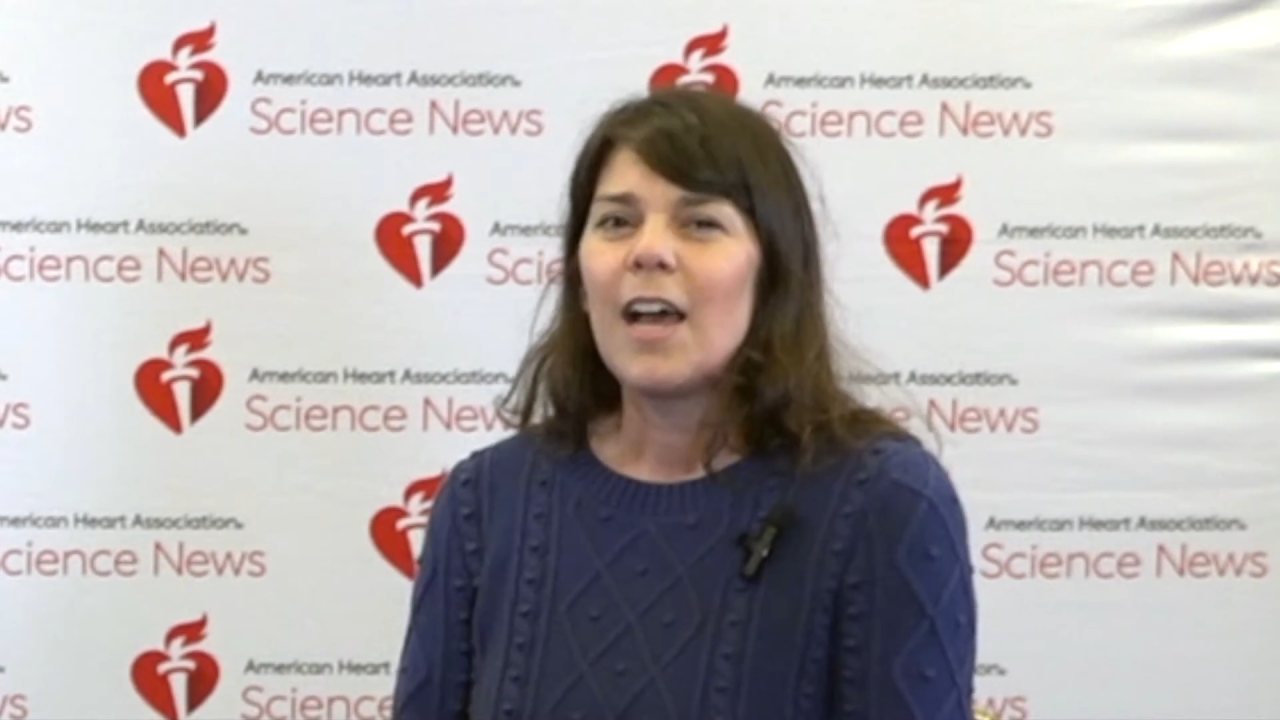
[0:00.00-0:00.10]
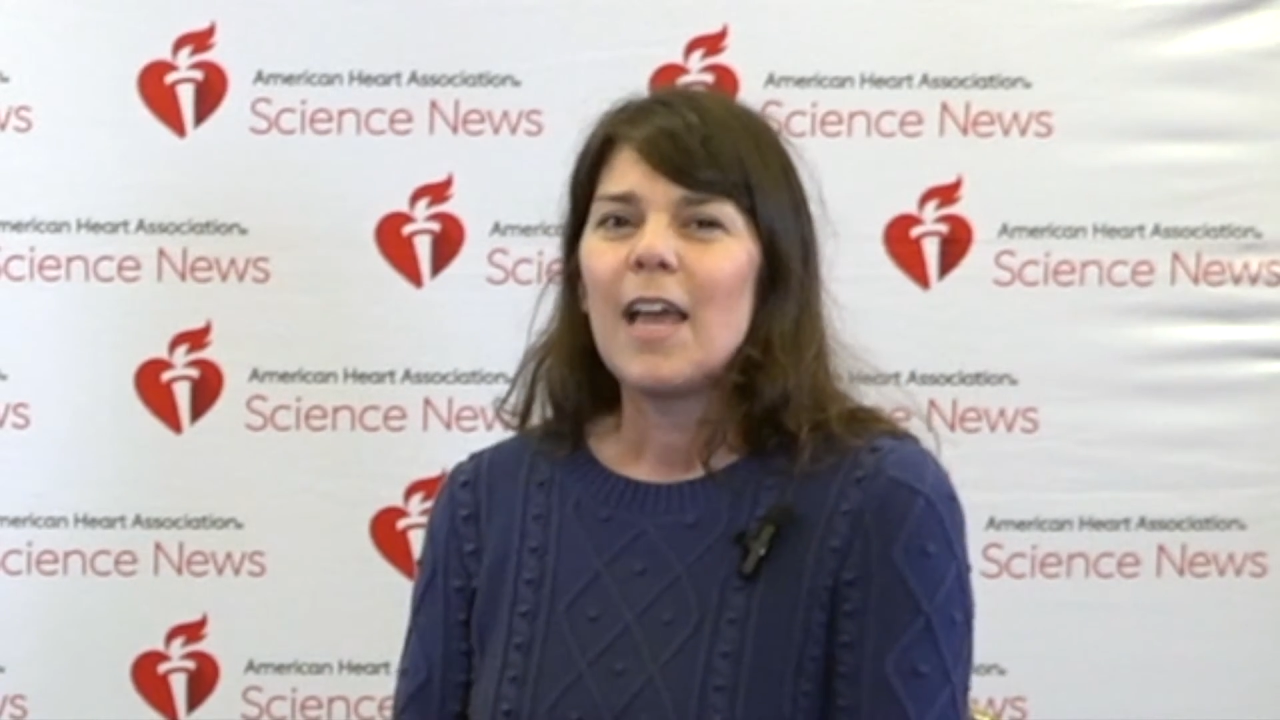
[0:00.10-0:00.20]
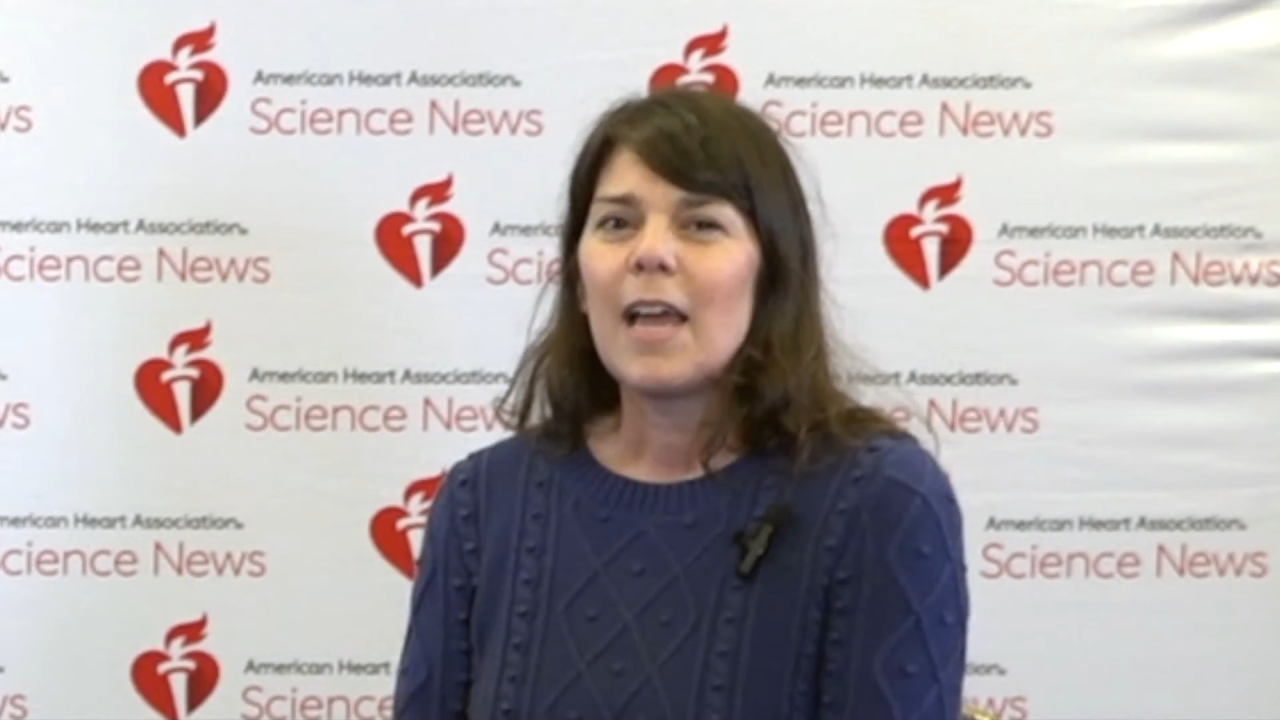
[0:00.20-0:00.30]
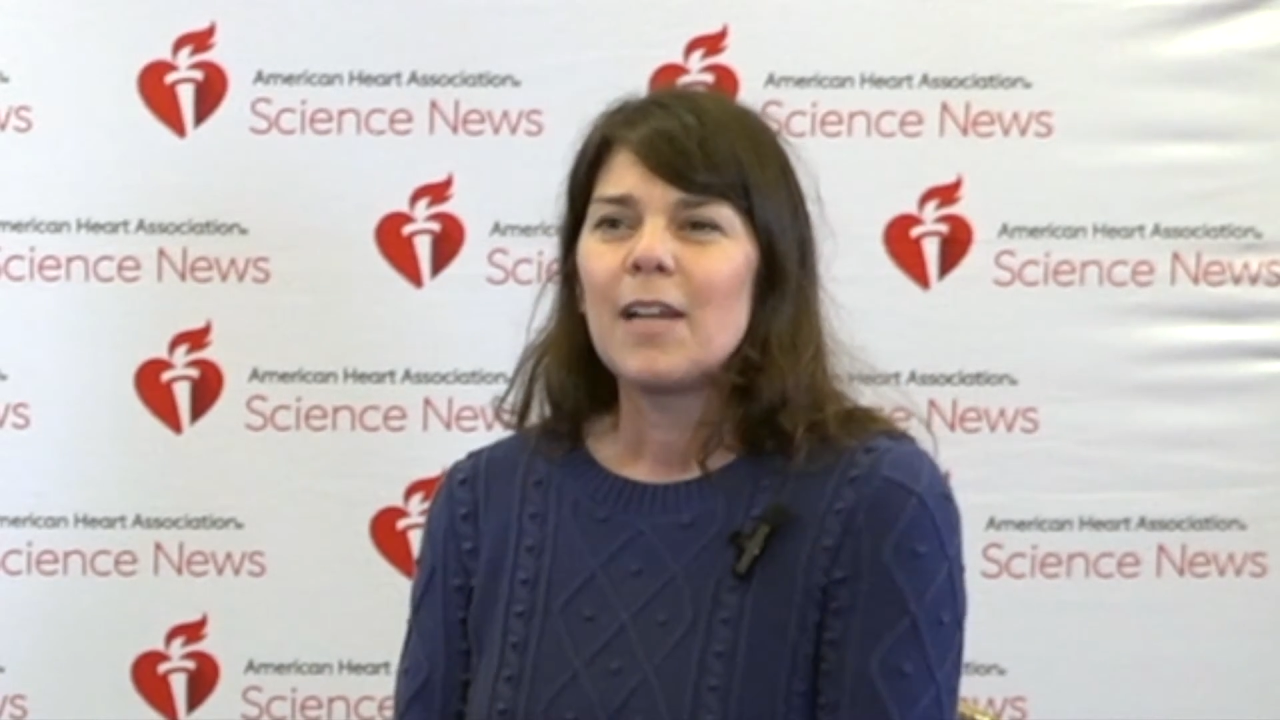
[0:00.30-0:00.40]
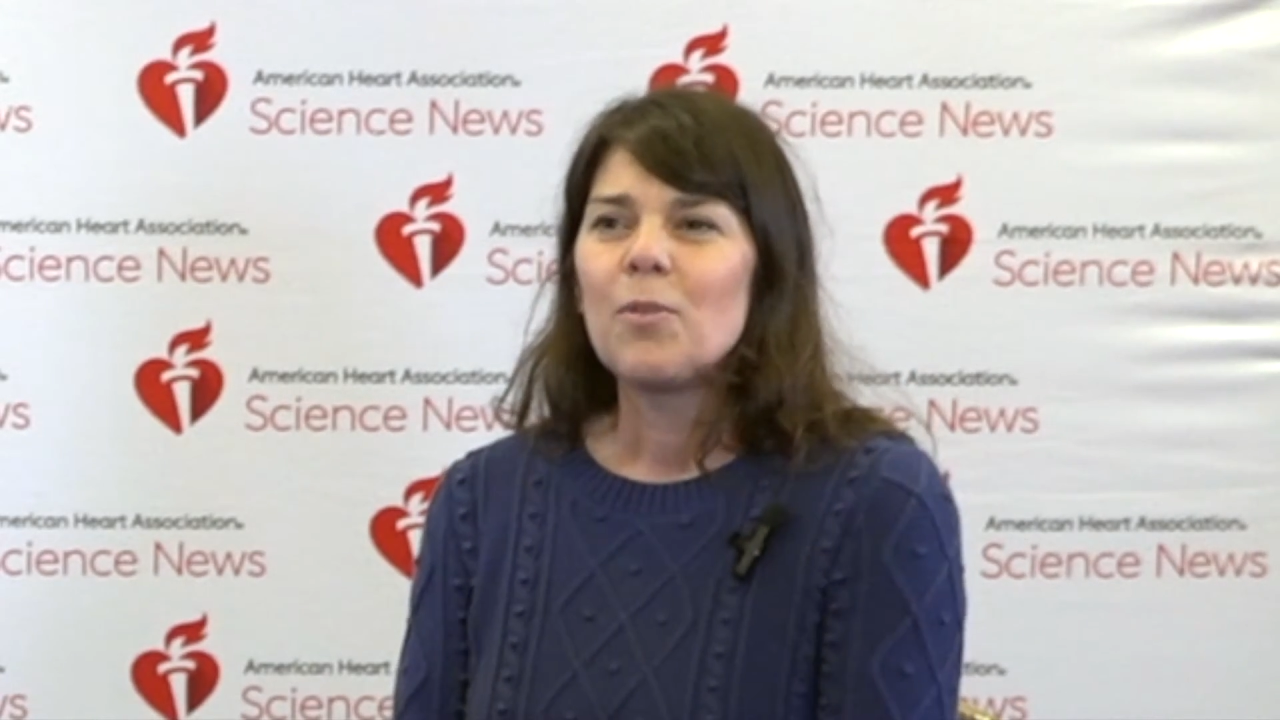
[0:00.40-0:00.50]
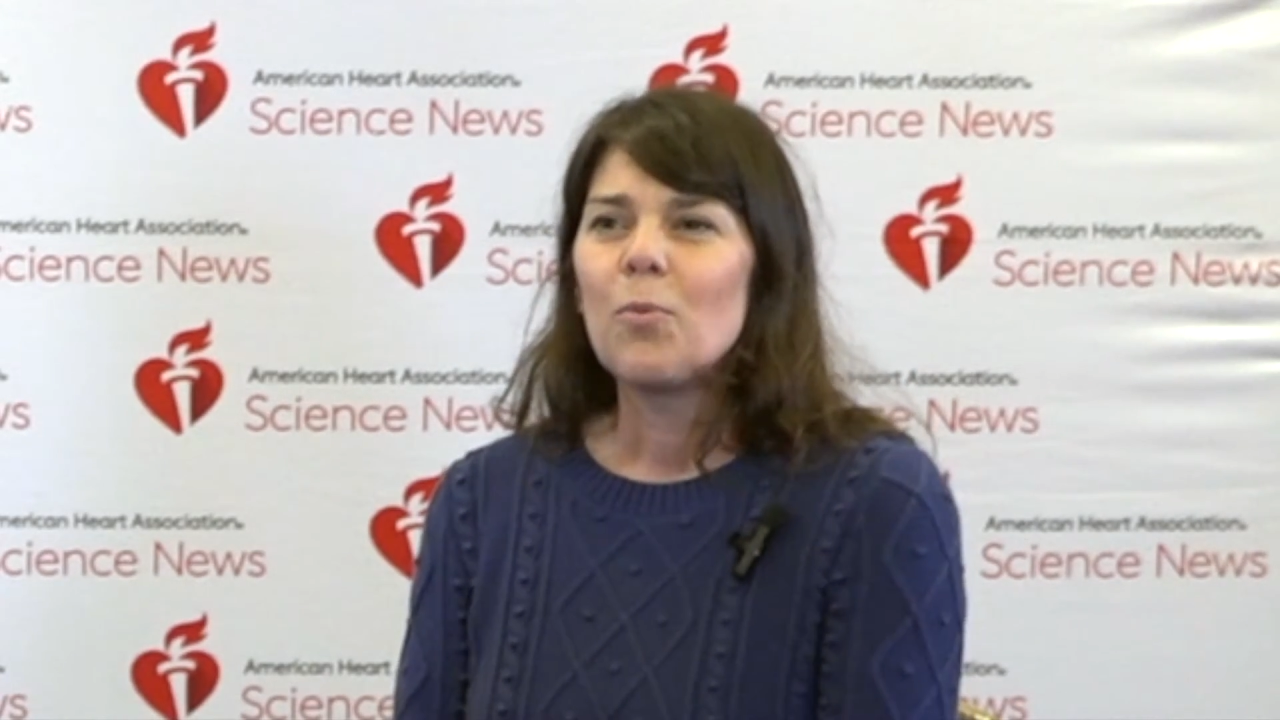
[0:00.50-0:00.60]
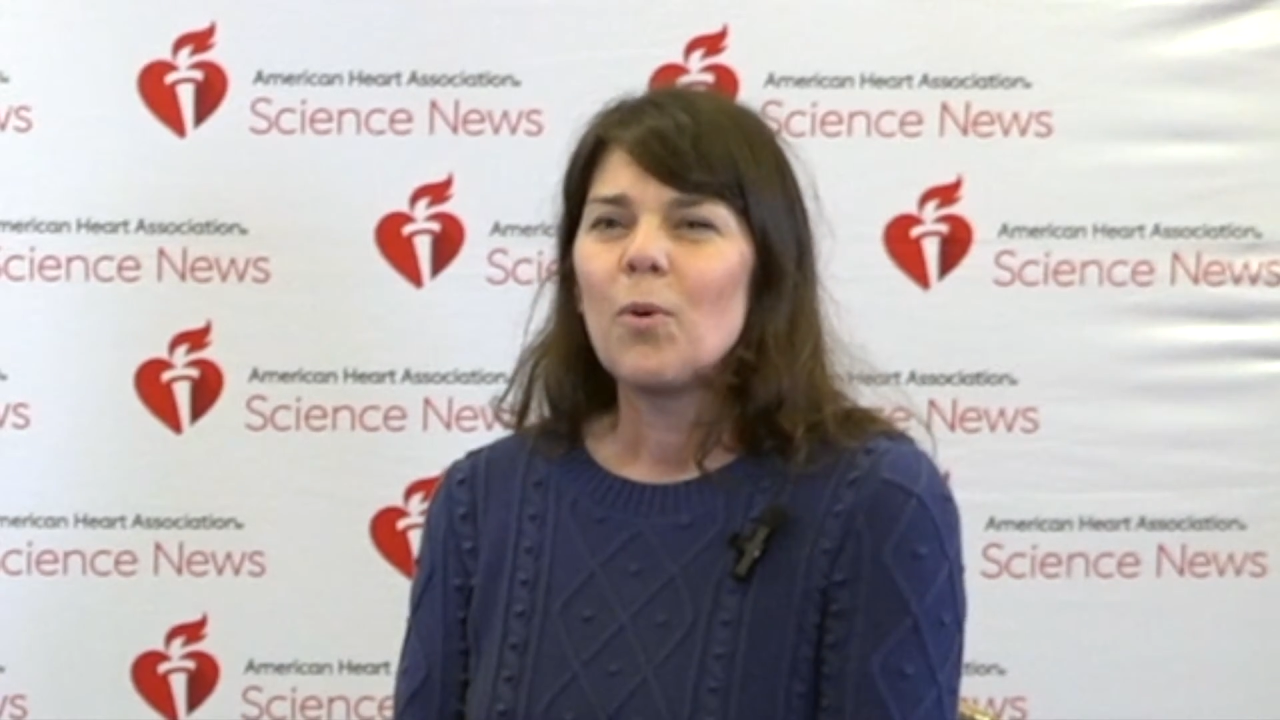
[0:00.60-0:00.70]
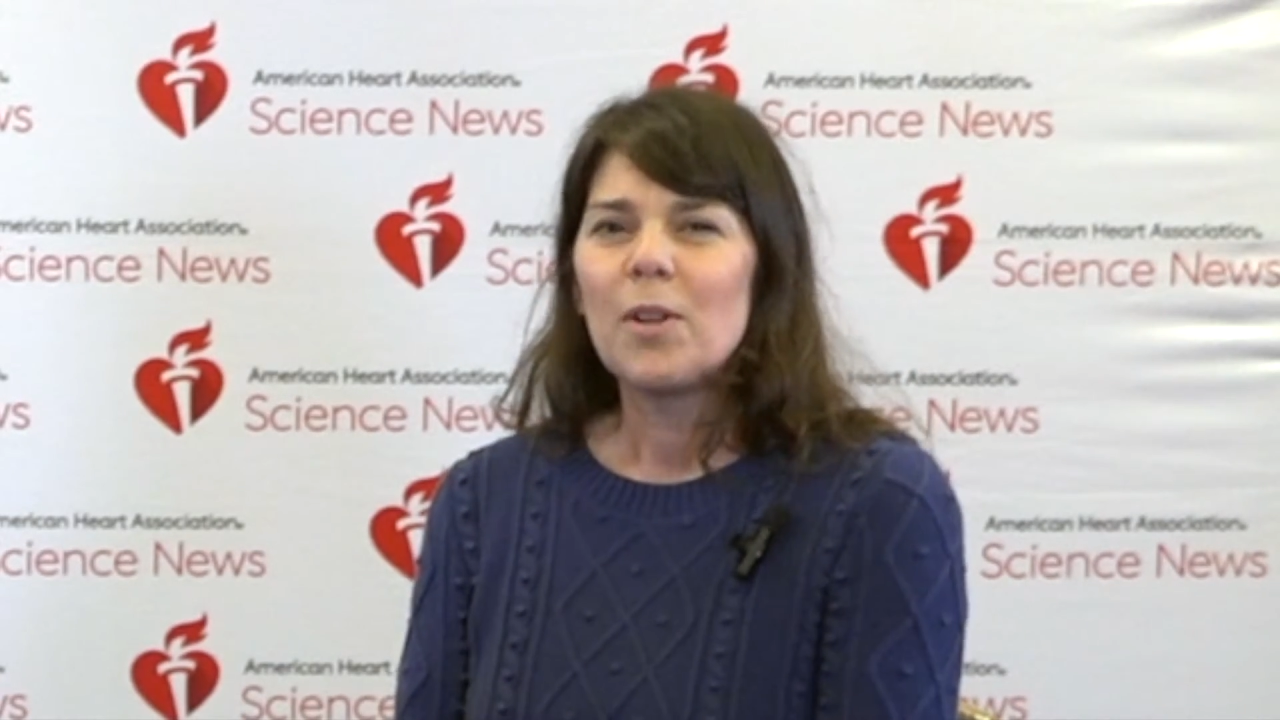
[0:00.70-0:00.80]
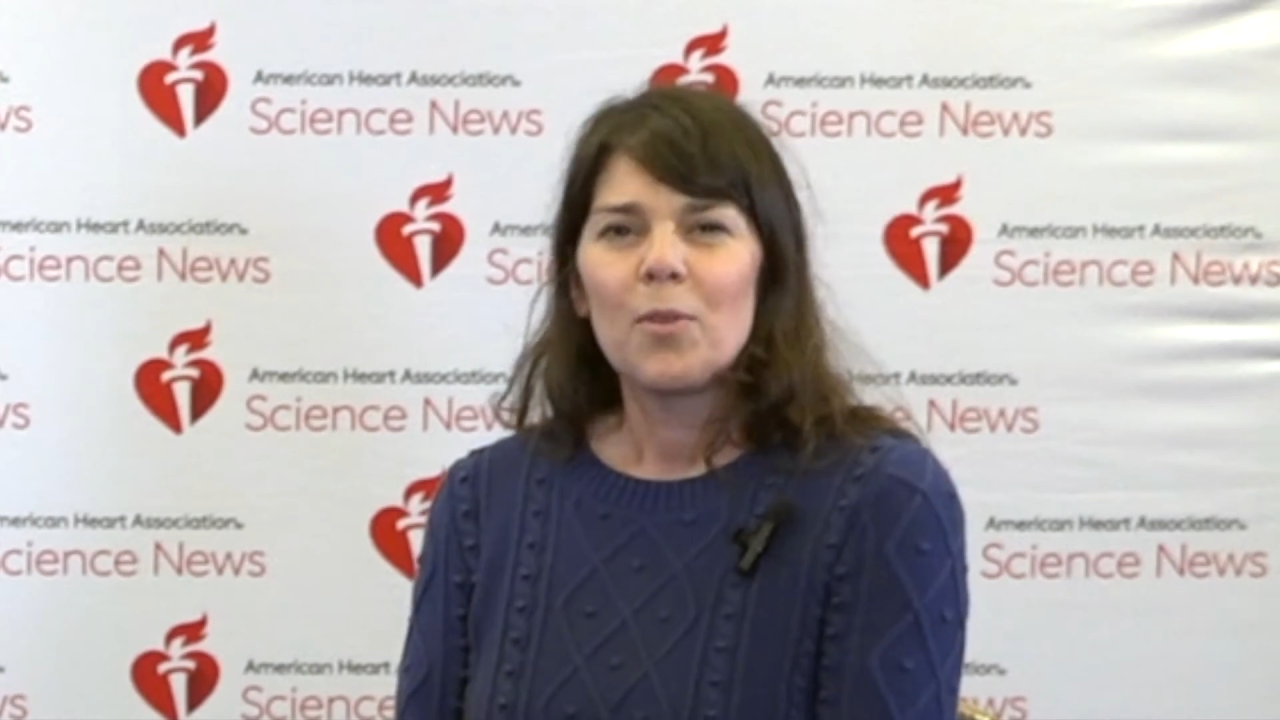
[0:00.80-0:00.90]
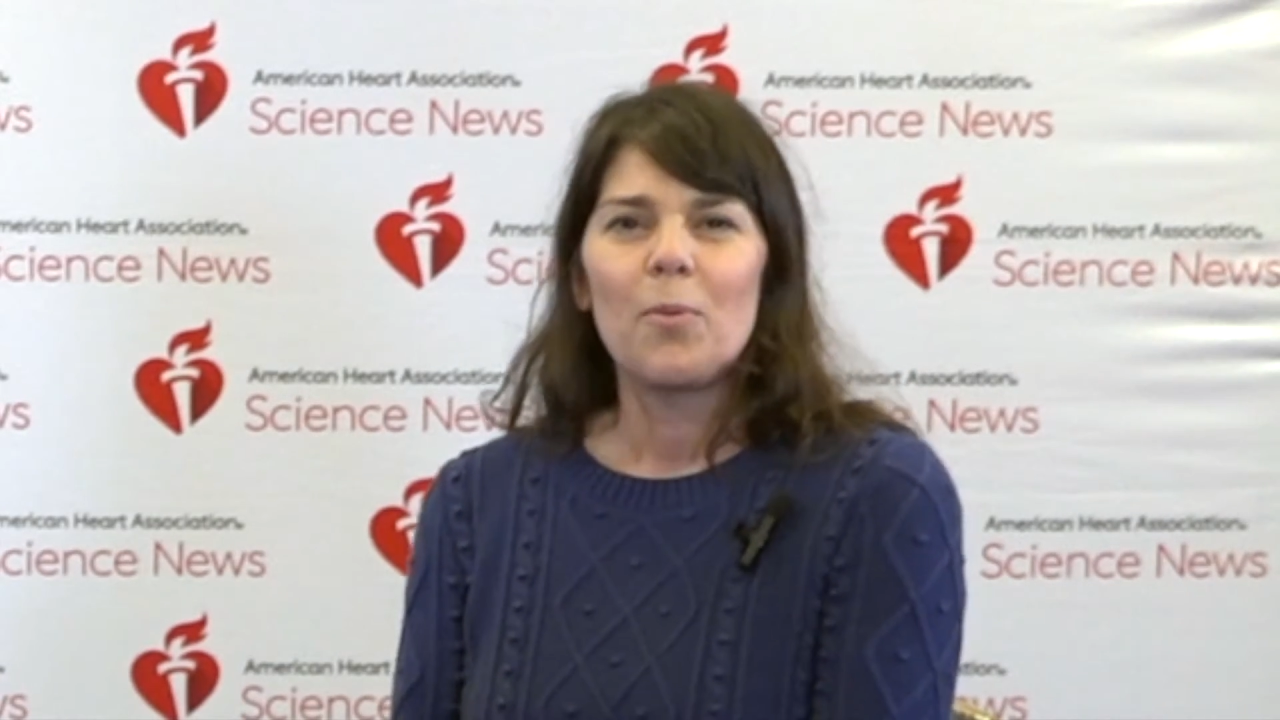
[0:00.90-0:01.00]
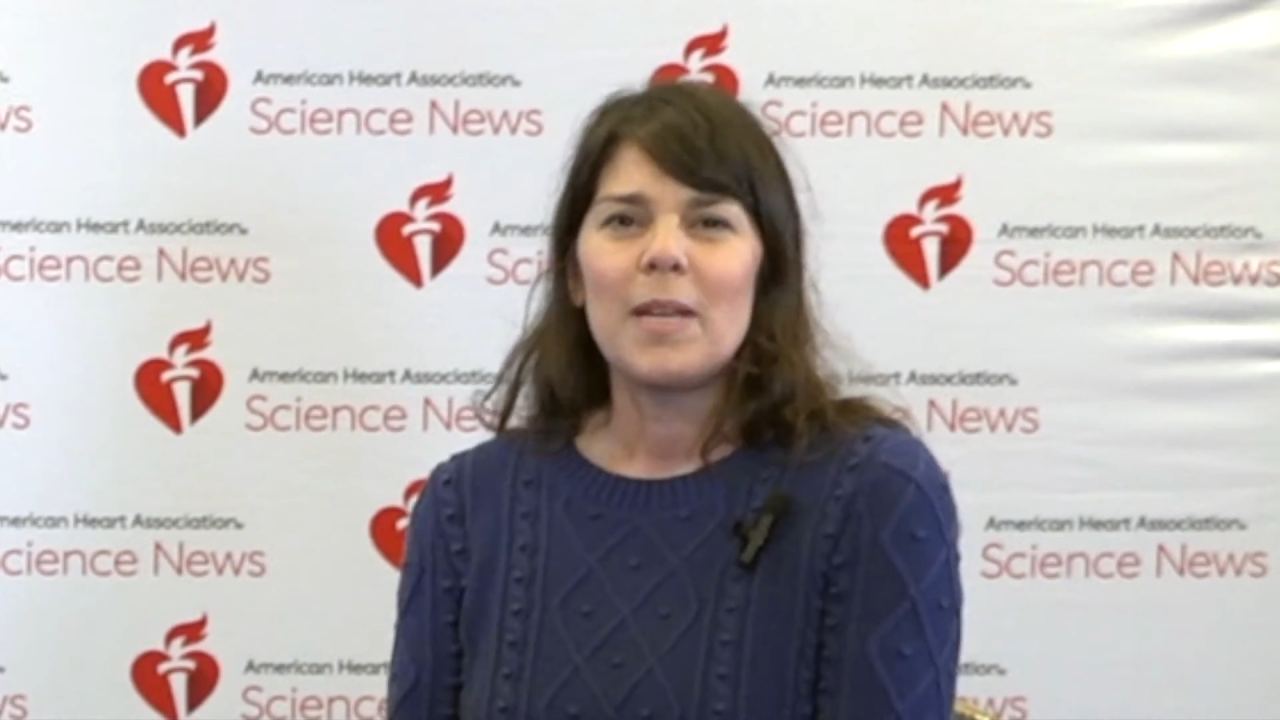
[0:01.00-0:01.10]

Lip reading: And one of the